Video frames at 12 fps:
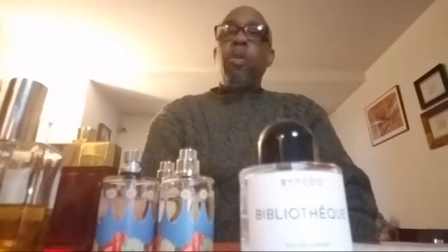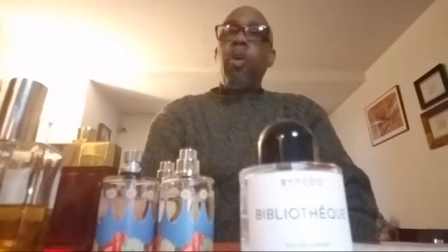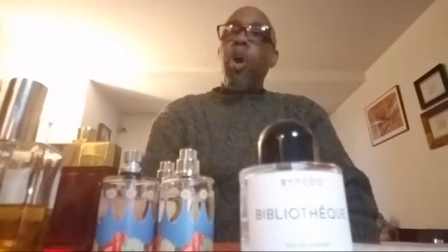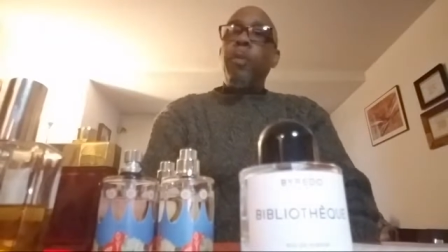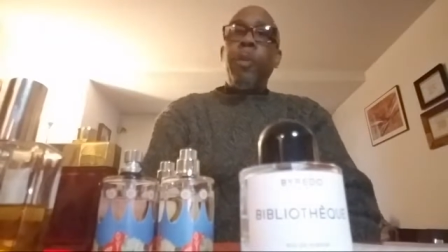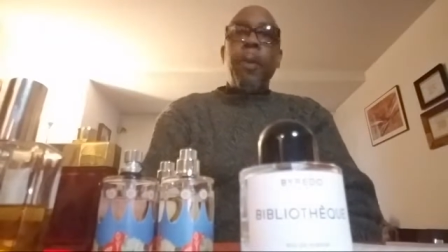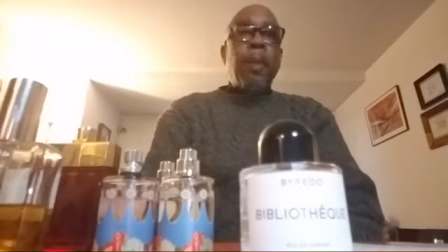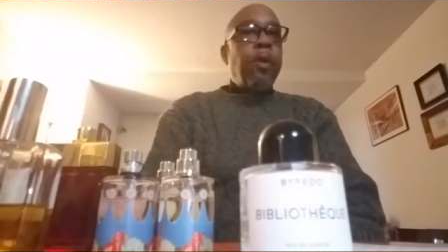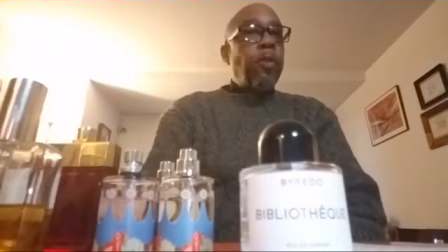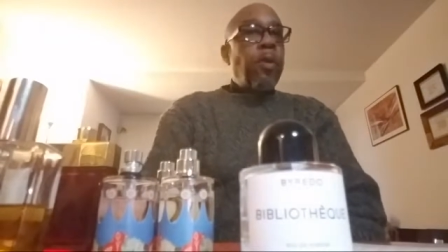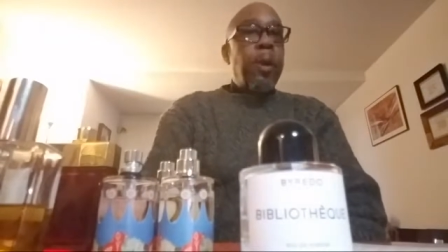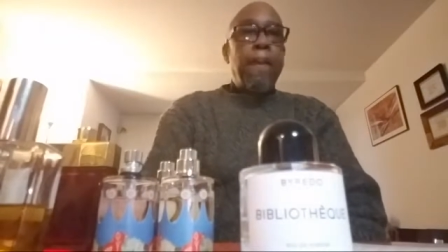calling me, man? I'm
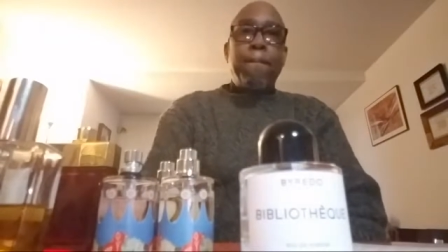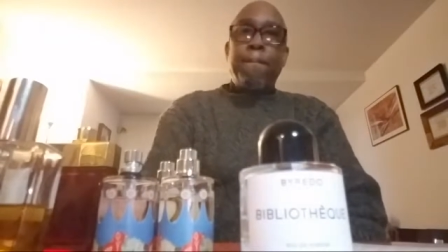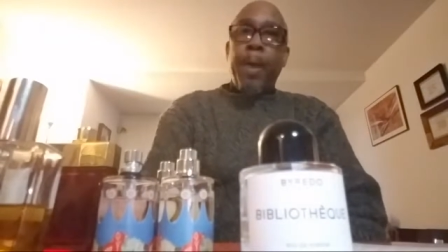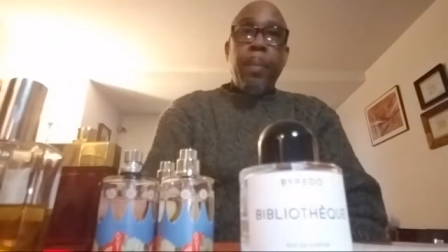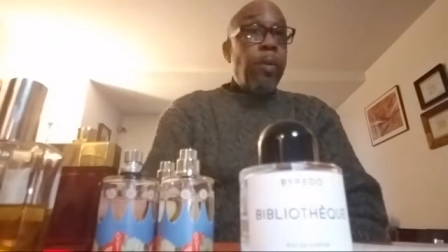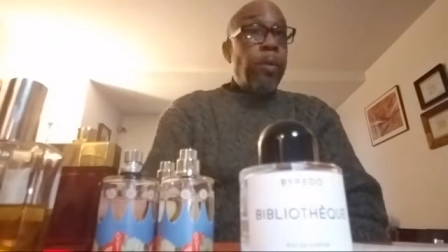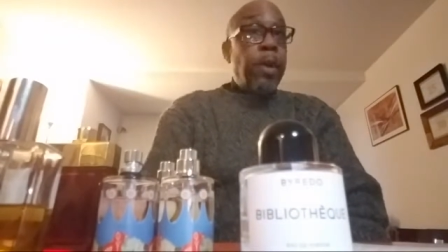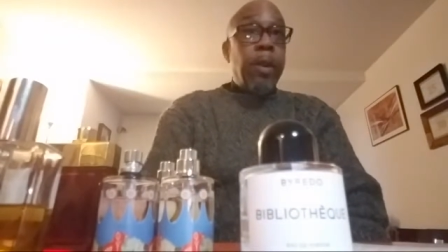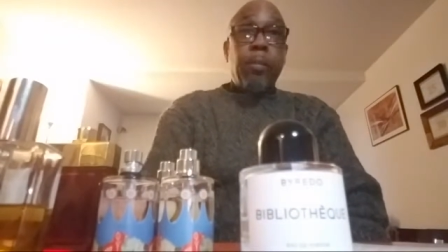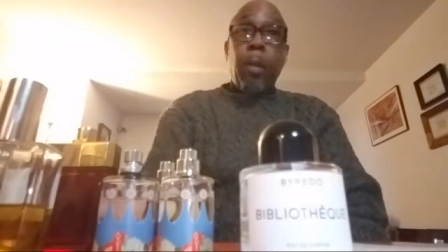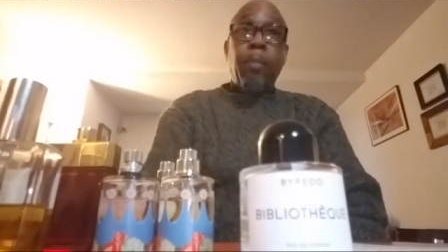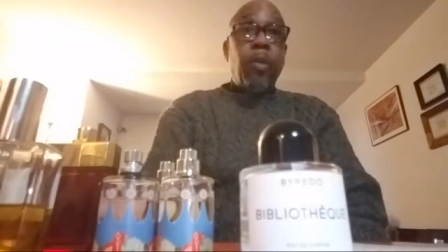getting ready to I'm getting ready to
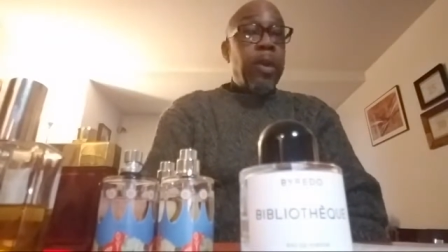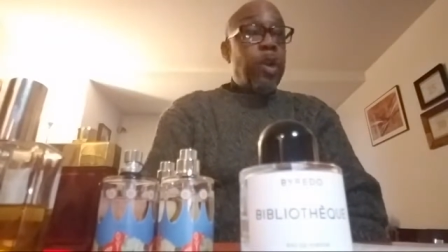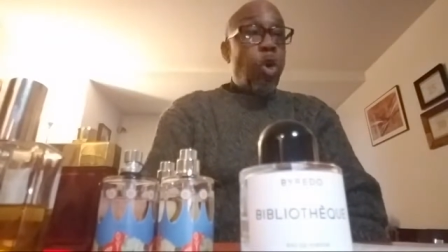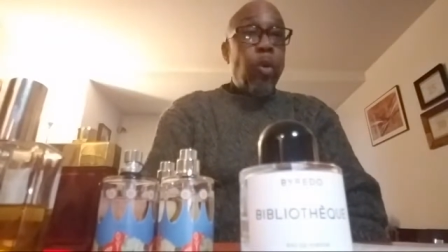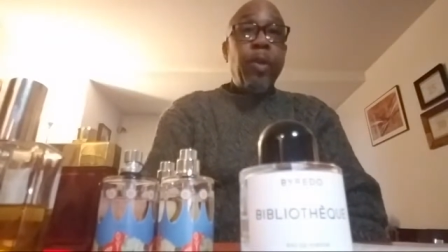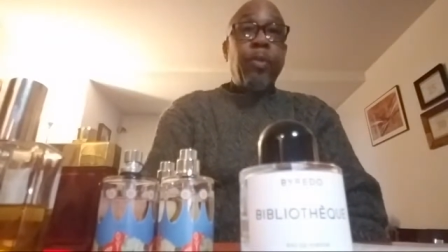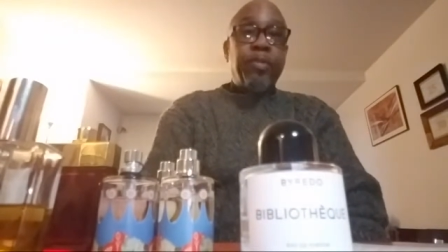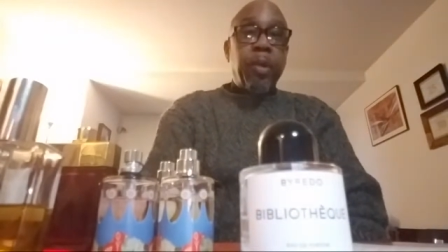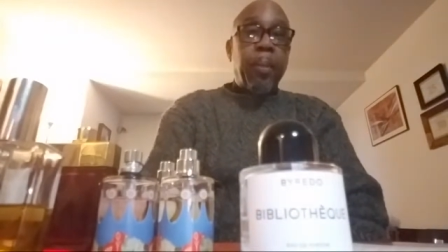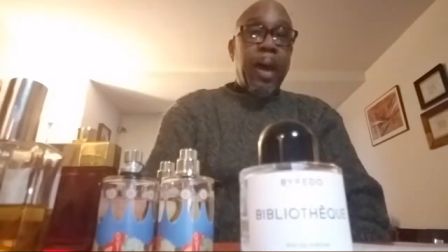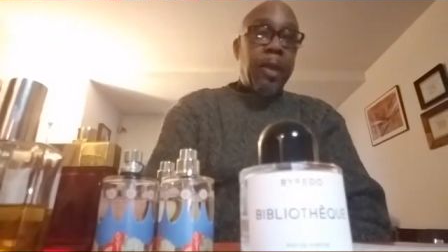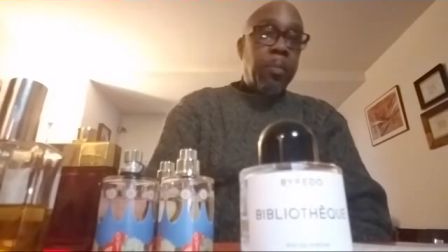I'm getting ready to go in on
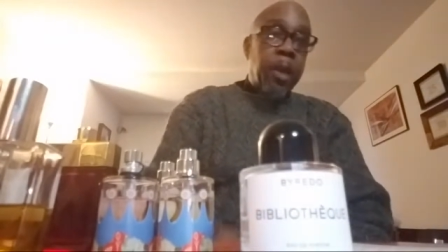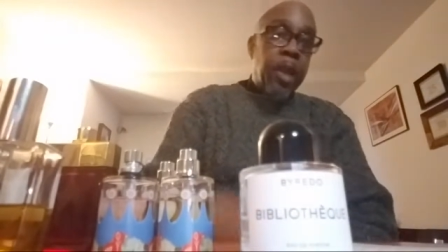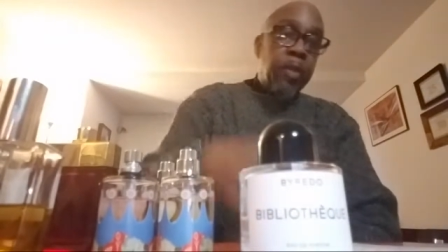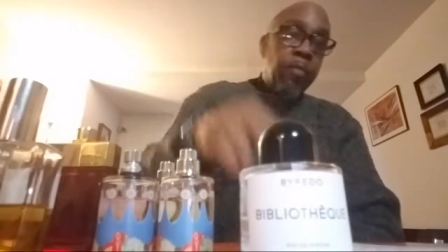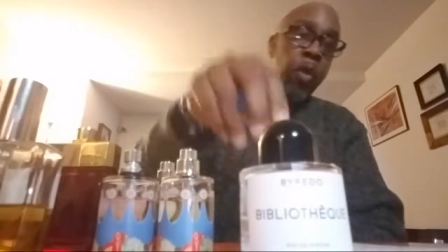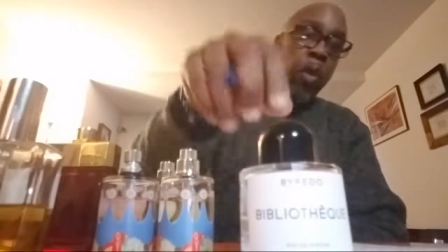somebody, man.